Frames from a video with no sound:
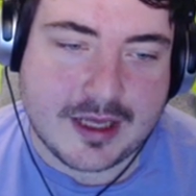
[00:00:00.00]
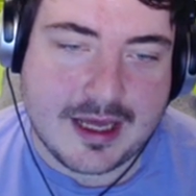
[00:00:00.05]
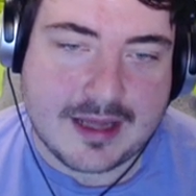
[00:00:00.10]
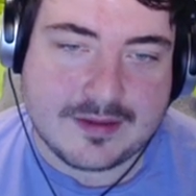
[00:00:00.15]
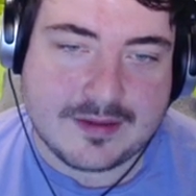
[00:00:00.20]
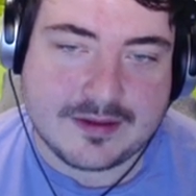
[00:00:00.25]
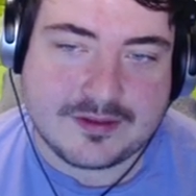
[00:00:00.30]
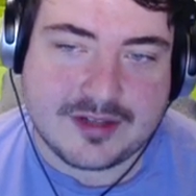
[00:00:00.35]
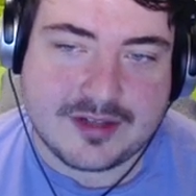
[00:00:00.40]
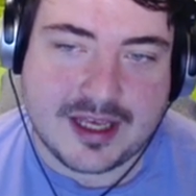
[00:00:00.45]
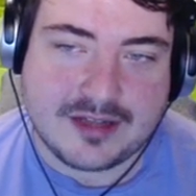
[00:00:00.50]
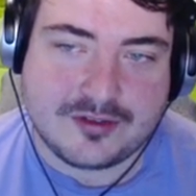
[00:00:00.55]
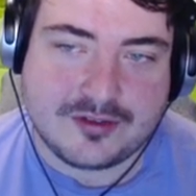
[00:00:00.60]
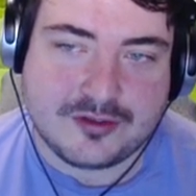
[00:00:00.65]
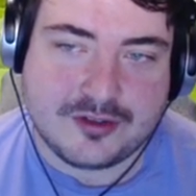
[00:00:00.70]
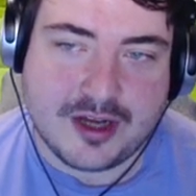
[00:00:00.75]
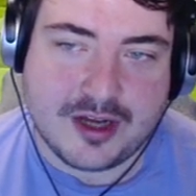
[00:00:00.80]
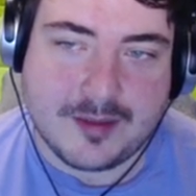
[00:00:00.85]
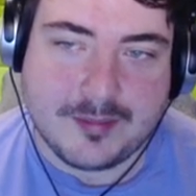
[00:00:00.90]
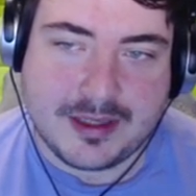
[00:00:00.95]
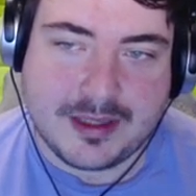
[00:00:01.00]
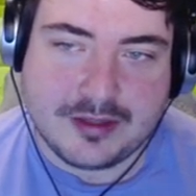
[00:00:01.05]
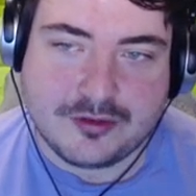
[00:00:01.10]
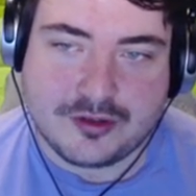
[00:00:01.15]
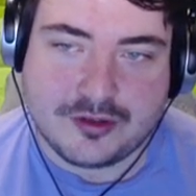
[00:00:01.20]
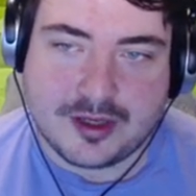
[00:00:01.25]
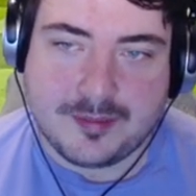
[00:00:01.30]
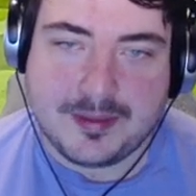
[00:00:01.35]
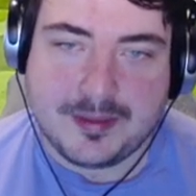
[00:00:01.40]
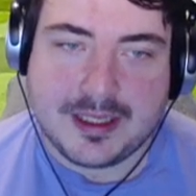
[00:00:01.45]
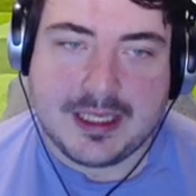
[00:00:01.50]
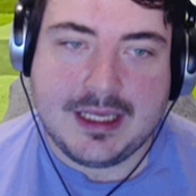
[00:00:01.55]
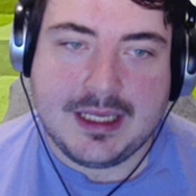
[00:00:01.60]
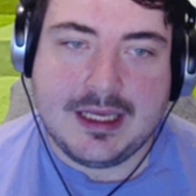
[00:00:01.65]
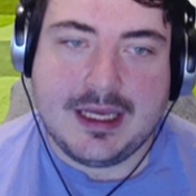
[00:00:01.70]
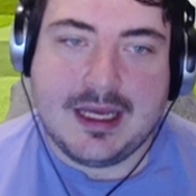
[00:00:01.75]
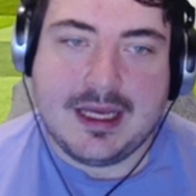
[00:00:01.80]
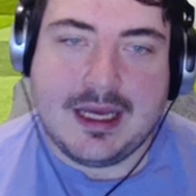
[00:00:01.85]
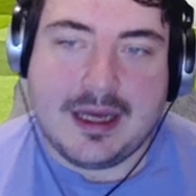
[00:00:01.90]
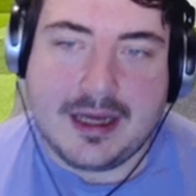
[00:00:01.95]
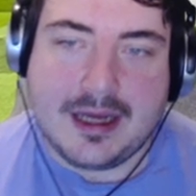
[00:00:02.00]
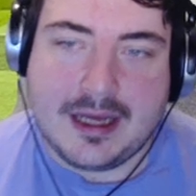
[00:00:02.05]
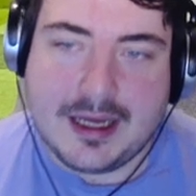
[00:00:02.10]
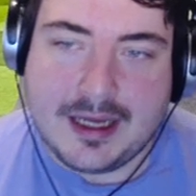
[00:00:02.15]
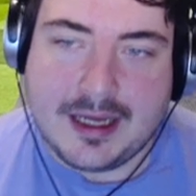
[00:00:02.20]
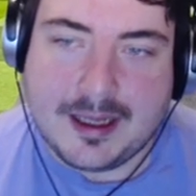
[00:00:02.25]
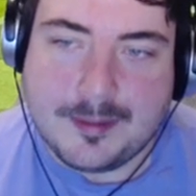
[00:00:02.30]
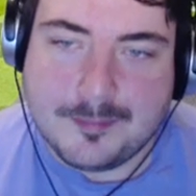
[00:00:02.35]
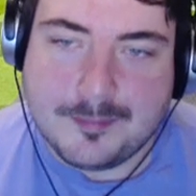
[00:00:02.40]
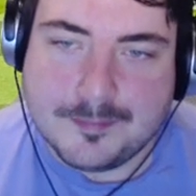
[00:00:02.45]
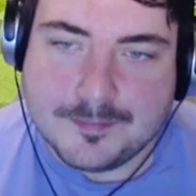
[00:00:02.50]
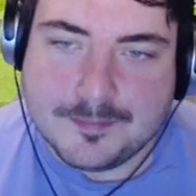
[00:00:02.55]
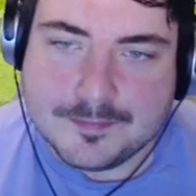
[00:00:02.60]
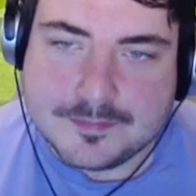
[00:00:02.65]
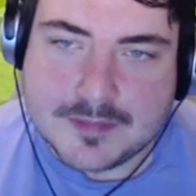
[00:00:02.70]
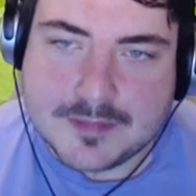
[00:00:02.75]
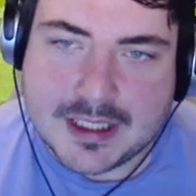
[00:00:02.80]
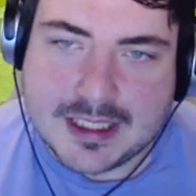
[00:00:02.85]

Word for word: at the Test Championship. Um,